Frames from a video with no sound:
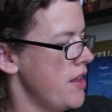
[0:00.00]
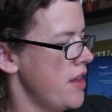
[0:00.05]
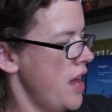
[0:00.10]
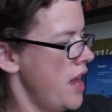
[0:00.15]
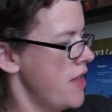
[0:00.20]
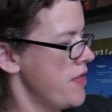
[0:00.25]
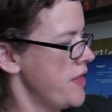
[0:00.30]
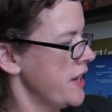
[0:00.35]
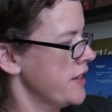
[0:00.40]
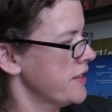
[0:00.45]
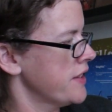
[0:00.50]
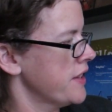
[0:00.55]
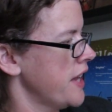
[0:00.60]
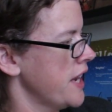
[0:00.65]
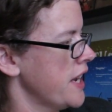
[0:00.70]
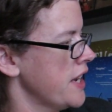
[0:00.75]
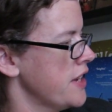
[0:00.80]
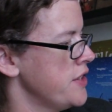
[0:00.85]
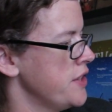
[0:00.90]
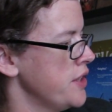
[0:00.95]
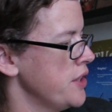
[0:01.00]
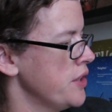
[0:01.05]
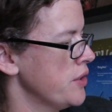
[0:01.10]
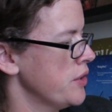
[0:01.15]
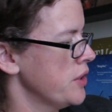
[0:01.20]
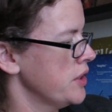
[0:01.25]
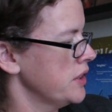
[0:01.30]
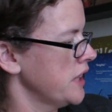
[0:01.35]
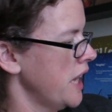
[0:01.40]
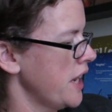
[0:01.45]
and things that they can do,
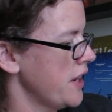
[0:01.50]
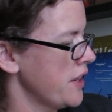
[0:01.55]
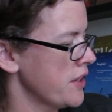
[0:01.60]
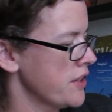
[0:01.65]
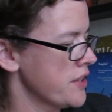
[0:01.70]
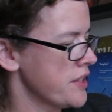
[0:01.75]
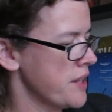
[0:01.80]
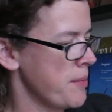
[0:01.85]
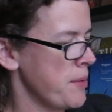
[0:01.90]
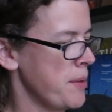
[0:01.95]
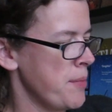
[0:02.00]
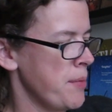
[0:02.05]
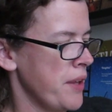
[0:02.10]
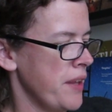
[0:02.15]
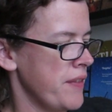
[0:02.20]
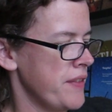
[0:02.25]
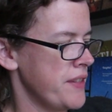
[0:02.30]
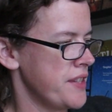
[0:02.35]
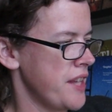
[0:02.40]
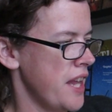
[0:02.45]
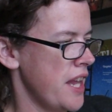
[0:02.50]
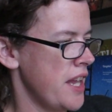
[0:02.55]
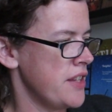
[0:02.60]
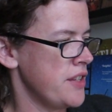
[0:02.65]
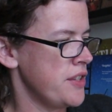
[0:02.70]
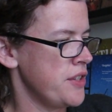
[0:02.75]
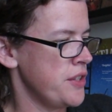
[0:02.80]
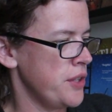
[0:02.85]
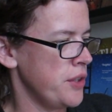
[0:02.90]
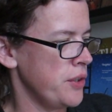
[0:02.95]
letters that people have sent
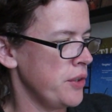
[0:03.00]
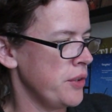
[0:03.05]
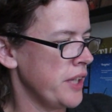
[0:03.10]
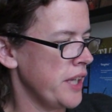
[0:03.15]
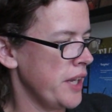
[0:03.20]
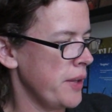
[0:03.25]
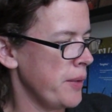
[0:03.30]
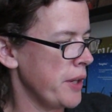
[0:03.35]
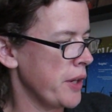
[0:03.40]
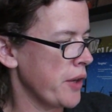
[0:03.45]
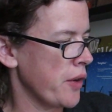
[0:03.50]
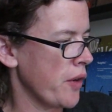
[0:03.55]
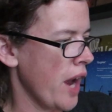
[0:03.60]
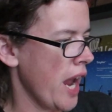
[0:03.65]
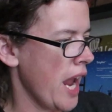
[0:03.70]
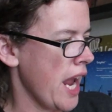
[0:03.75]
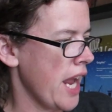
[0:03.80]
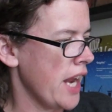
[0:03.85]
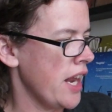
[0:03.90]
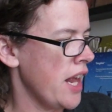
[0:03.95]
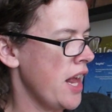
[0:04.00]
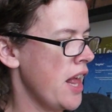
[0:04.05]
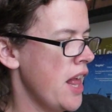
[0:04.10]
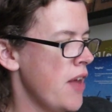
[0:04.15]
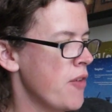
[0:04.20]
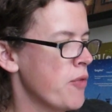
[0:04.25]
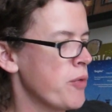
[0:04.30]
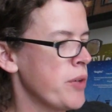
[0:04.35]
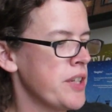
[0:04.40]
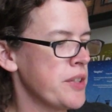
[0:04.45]
to Kiwi Crate,
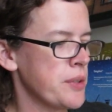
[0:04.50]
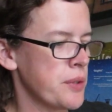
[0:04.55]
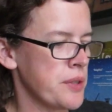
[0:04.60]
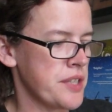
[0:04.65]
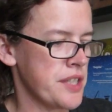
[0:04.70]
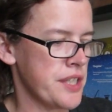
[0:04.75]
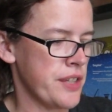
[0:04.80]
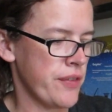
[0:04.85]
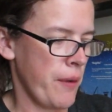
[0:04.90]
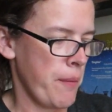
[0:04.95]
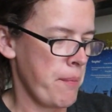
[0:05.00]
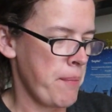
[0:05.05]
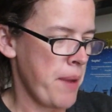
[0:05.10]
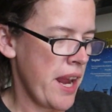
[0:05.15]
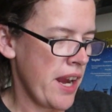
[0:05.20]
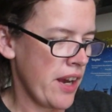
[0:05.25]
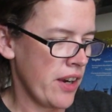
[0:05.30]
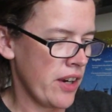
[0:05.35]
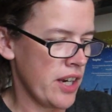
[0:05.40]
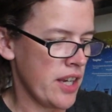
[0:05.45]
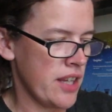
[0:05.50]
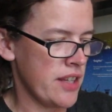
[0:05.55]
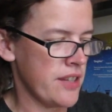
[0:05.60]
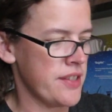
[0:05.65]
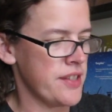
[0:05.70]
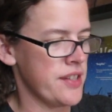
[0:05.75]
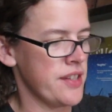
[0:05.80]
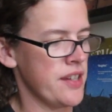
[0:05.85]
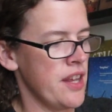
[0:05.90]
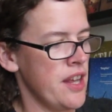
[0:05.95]
resources for parents,
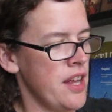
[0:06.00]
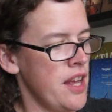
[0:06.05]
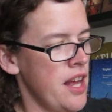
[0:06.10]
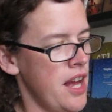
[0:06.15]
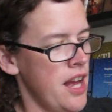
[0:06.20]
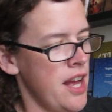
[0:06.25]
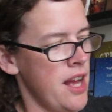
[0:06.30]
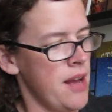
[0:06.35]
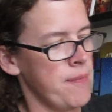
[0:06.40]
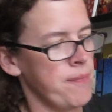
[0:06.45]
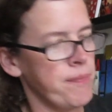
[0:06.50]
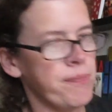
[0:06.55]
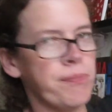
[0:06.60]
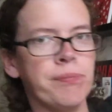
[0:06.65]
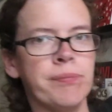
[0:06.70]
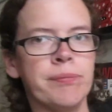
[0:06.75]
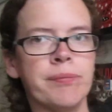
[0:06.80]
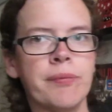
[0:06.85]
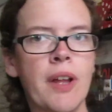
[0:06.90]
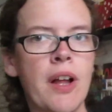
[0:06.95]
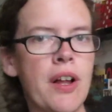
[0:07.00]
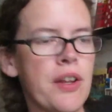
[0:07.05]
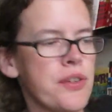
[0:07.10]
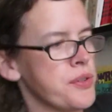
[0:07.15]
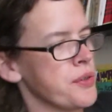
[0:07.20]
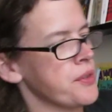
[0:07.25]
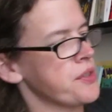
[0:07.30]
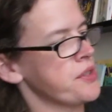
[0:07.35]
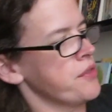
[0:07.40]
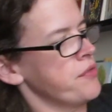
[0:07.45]
um, all
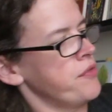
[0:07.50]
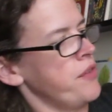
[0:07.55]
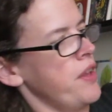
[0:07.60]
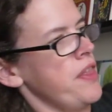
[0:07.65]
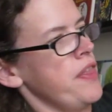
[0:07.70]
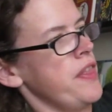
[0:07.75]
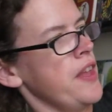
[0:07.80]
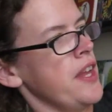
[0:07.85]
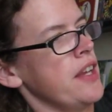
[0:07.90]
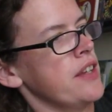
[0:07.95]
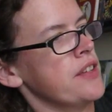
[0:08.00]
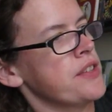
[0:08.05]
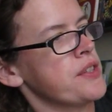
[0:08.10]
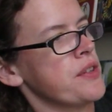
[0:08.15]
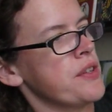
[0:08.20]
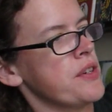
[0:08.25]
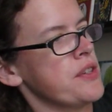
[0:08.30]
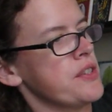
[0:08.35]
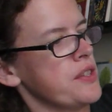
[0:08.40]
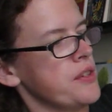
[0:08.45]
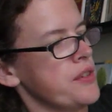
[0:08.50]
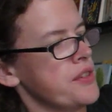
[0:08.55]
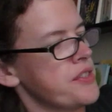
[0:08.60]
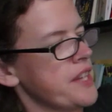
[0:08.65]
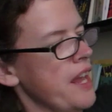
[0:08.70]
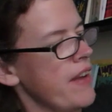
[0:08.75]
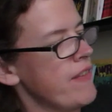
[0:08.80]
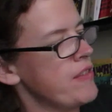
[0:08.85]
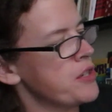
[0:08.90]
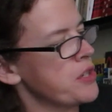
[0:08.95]
sorts of fun things. So there's a little
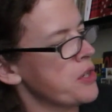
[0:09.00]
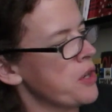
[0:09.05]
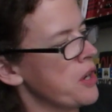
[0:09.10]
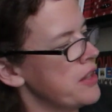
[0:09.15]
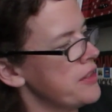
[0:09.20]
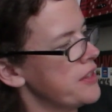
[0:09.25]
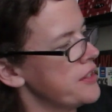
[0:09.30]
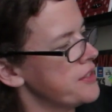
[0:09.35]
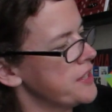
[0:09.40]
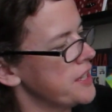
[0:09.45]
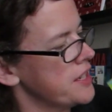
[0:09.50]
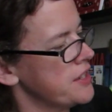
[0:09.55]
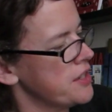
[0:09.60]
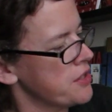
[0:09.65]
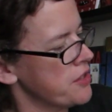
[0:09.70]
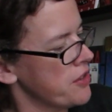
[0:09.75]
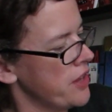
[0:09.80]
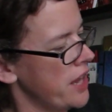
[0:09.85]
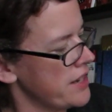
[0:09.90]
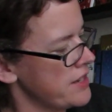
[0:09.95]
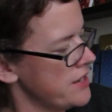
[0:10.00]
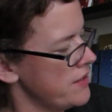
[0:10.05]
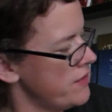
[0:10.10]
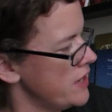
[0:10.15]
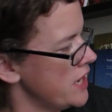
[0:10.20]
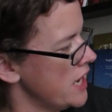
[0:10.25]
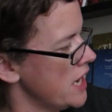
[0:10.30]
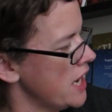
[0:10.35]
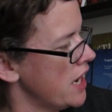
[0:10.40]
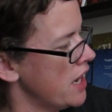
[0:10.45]
scavenger hunt that's the additional
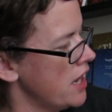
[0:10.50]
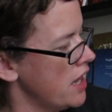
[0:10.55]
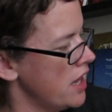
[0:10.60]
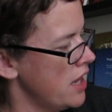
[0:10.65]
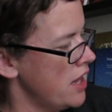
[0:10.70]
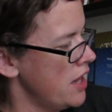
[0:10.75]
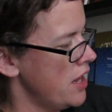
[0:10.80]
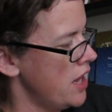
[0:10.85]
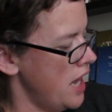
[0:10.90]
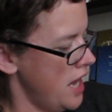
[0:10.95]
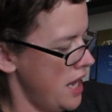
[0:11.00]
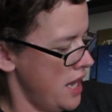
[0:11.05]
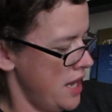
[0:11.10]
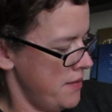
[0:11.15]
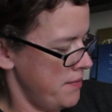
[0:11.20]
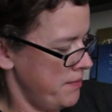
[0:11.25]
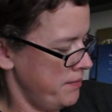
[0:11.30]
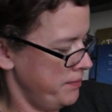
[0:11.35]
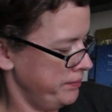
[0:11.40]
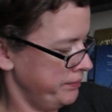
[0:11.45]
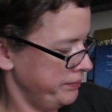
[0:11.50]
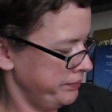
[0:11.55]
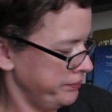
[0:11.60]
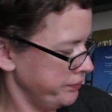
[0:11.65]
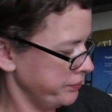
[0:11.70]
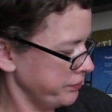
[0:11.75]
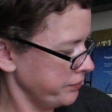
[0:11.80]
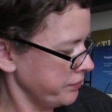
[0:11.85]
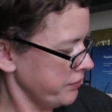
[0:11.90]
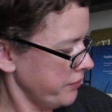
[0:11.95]
activity, um,
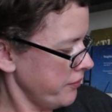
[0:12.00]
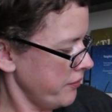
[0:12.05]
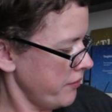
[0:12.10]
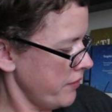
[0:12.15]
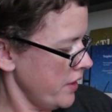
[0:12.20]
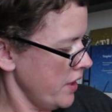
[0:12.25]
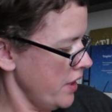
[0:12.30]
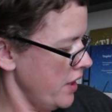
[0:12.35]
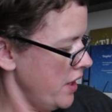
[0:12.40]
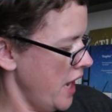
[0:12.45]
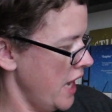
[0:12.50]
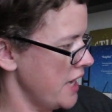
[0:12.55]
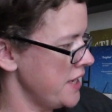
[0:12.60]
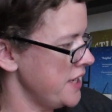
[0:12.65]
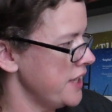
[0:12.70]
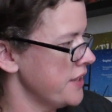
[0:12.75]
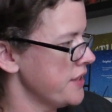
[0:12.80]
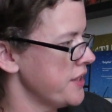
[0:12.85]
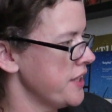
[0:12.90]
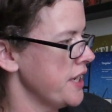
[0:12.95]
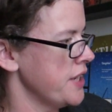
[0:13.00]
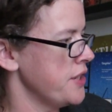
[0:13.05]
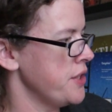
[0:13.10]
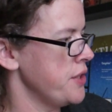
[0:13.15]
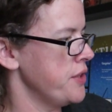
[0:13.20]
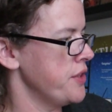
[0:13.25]
ideas to get you